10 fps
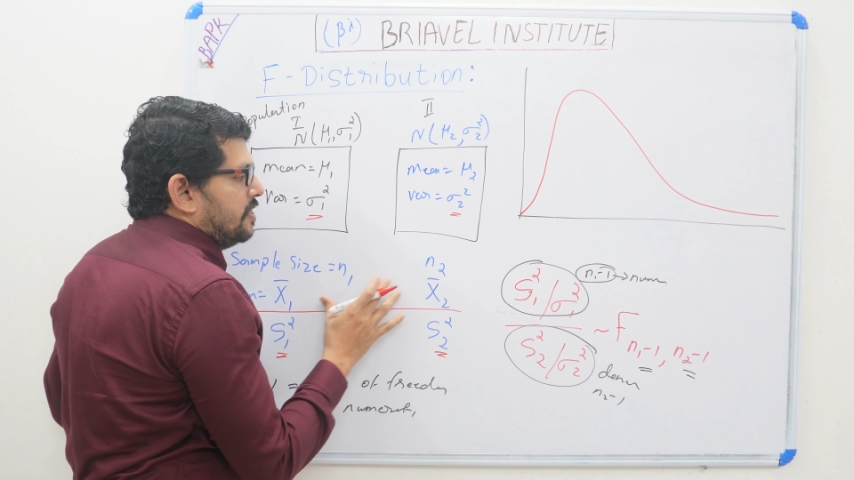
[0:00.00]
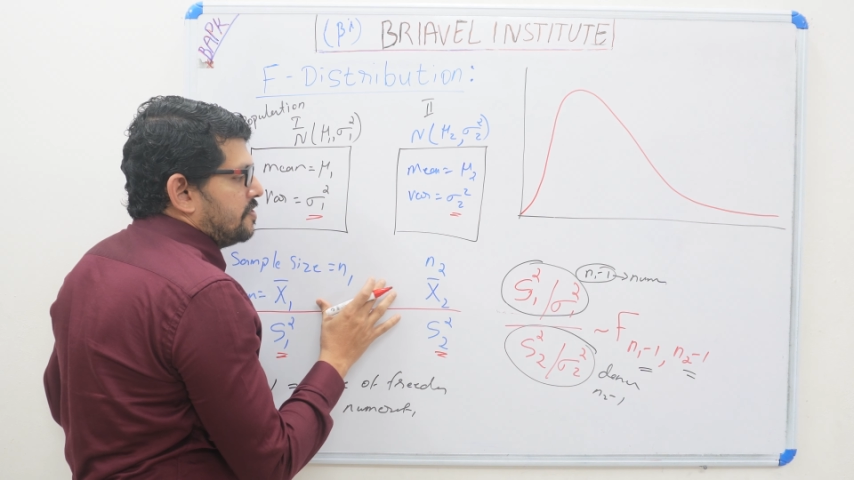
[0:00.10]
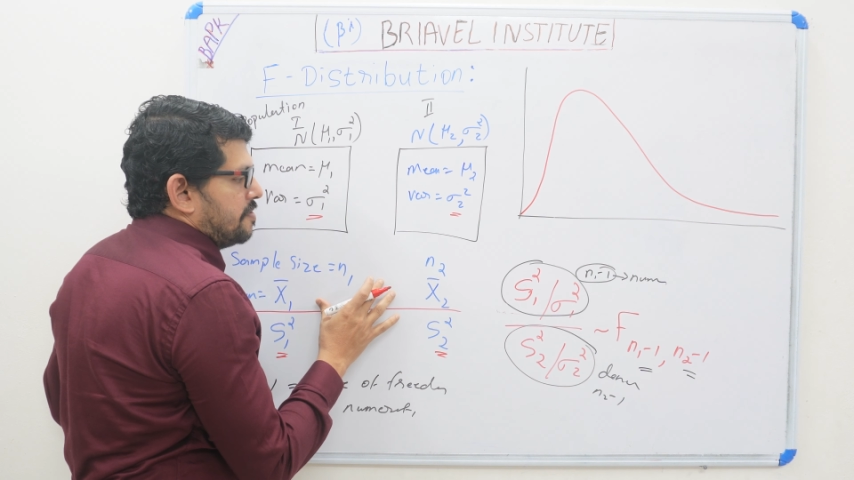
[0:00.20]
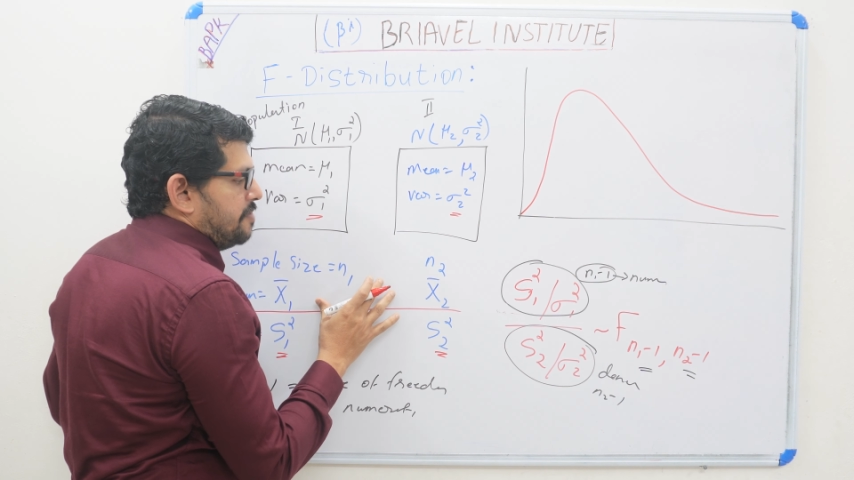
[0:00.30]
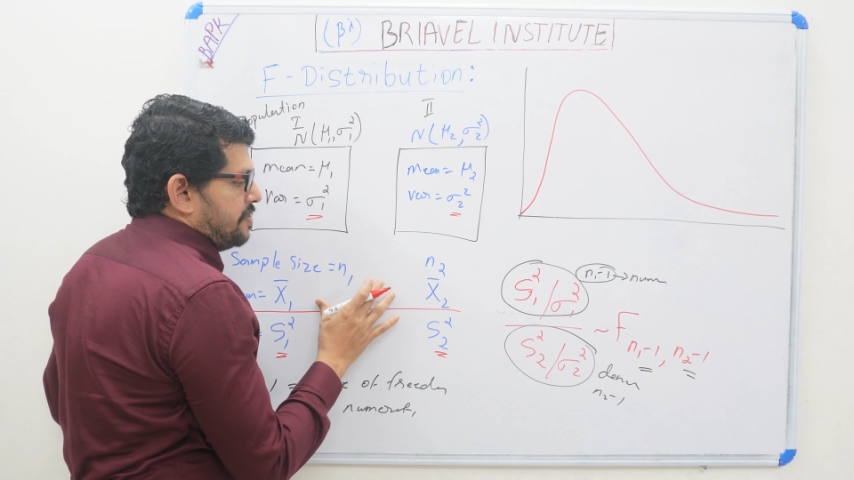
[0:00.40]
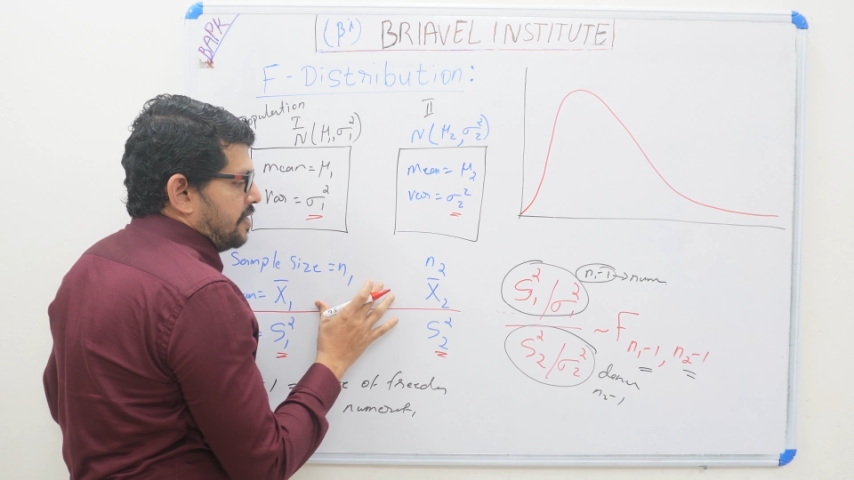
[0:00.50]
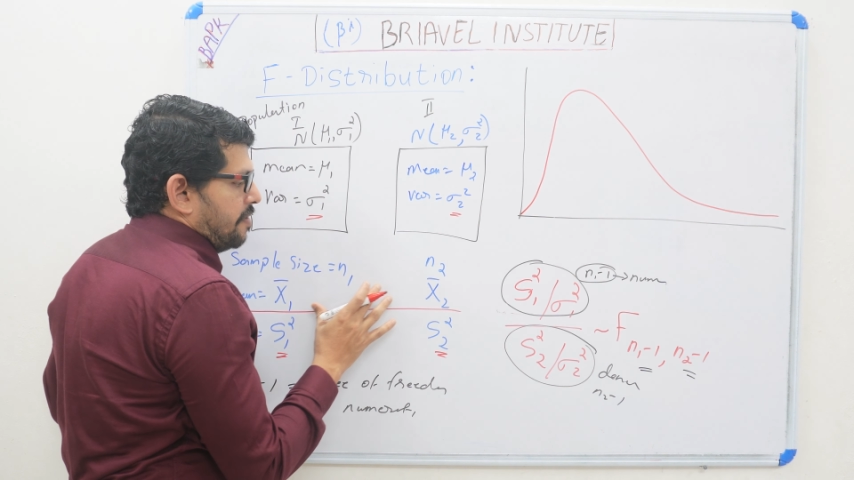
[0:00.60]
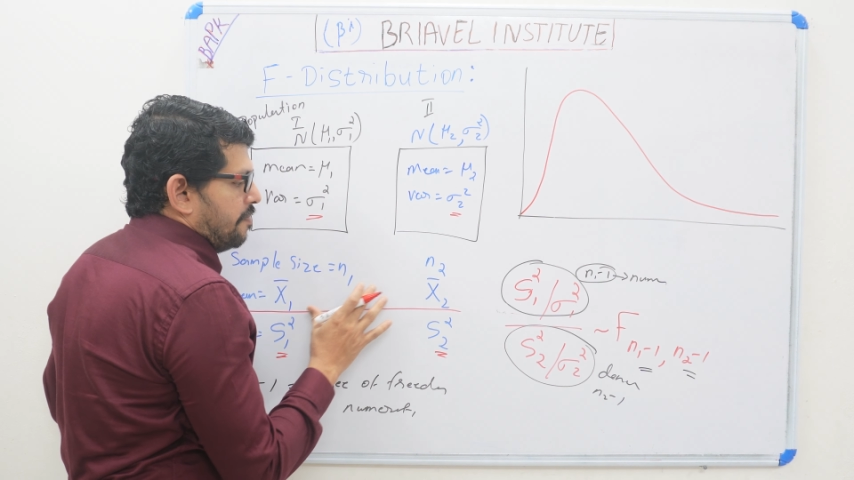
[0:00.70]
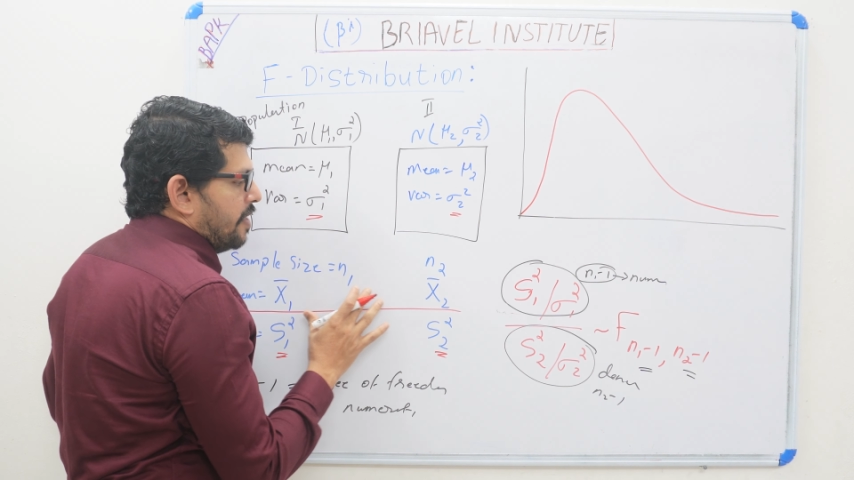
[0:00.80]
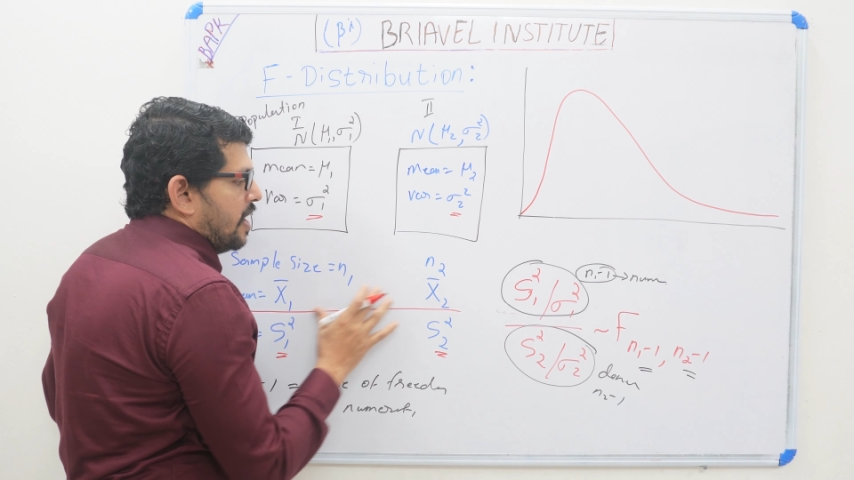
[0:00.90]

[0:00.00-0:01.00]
distribution,